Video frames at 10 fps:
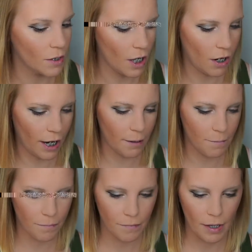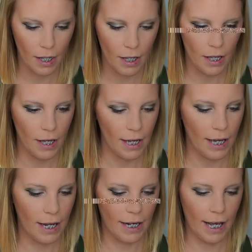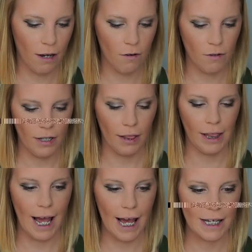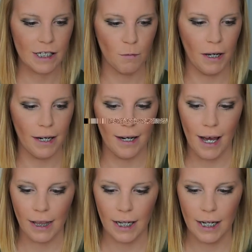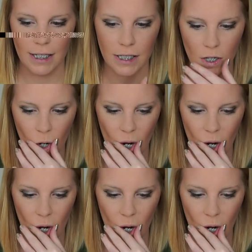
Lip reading: Alright. And now, last but not least,